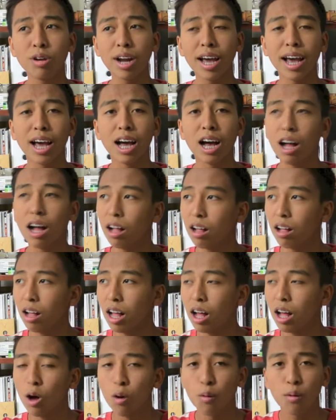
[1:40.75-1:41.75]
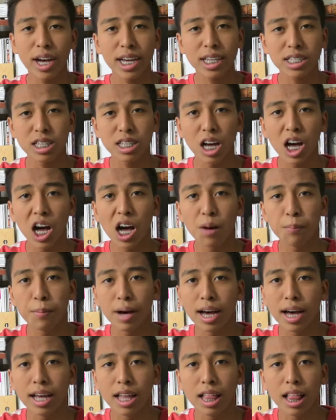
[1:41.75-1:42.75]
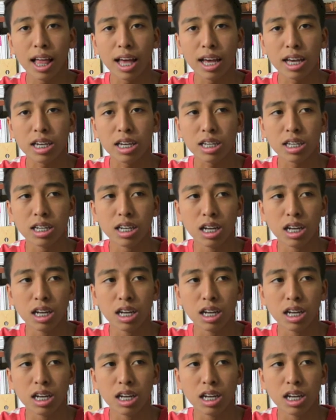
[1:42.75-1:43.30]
the hell wakes up at like